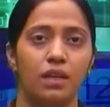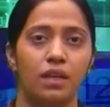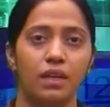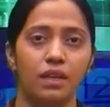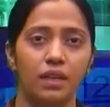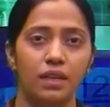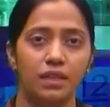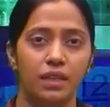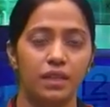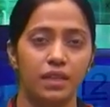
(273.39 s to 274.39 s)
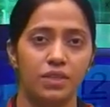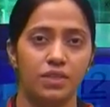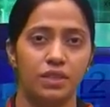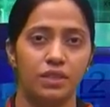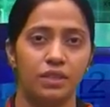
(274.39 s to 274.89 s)
In
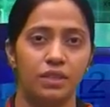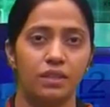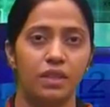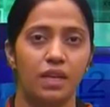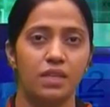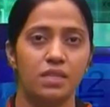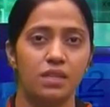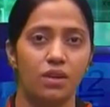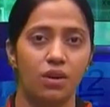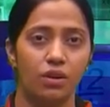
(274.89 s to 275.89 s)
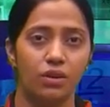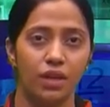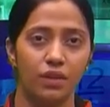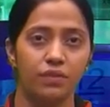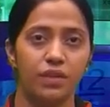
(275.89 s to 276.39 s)
integration, there is a log.
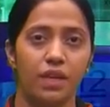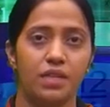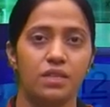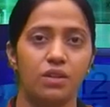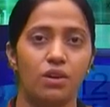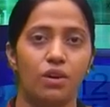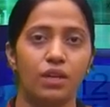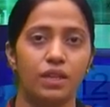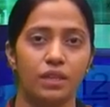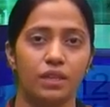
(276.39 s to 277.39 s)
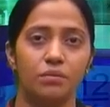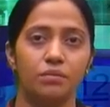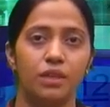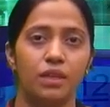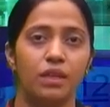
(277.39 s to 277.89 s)
If there is a log
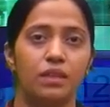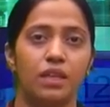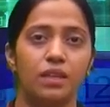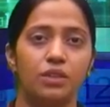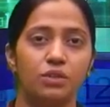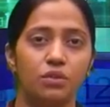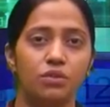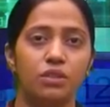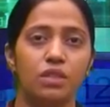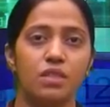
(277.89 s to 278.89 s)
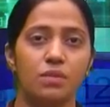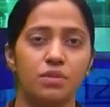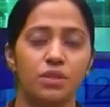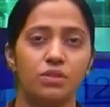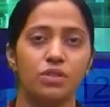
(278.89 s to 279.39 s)
term, then use the
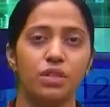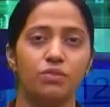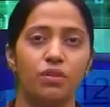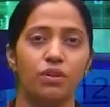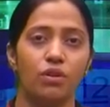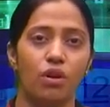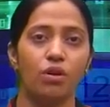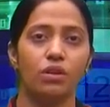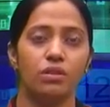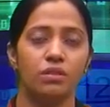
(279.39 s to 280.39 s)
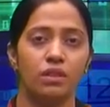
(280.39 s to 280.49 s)
substitution for log.